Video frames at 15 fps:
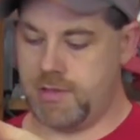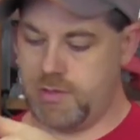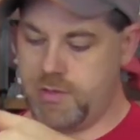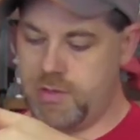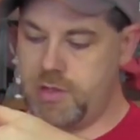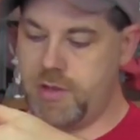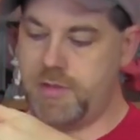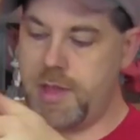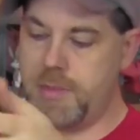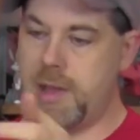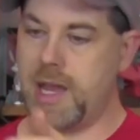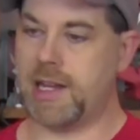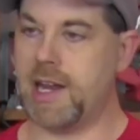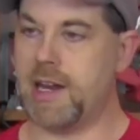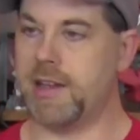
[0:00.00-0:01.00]
Shove that
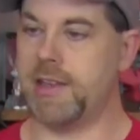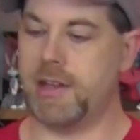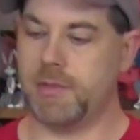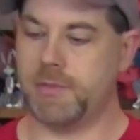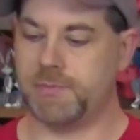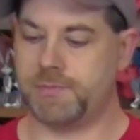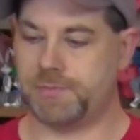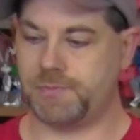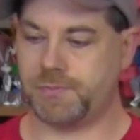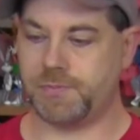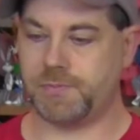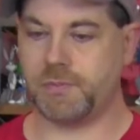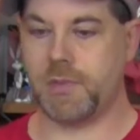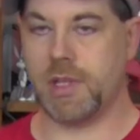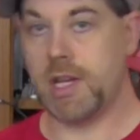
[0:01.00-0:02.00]
back down in there,
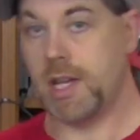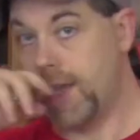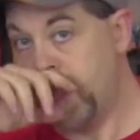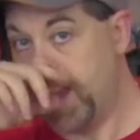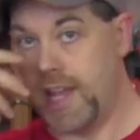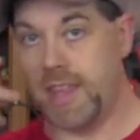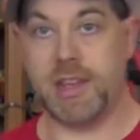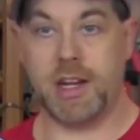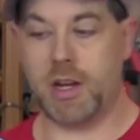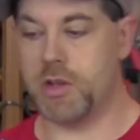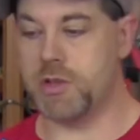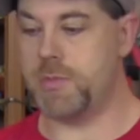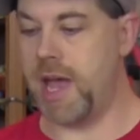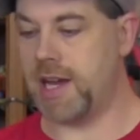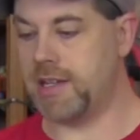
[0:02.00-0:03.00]
and then it
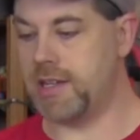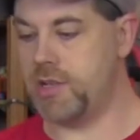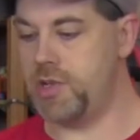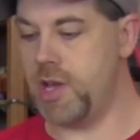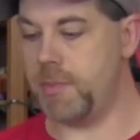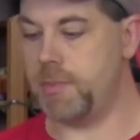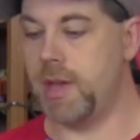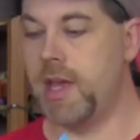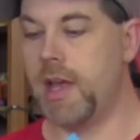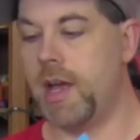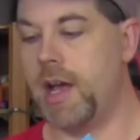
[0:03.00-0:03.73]
goes back to the ship.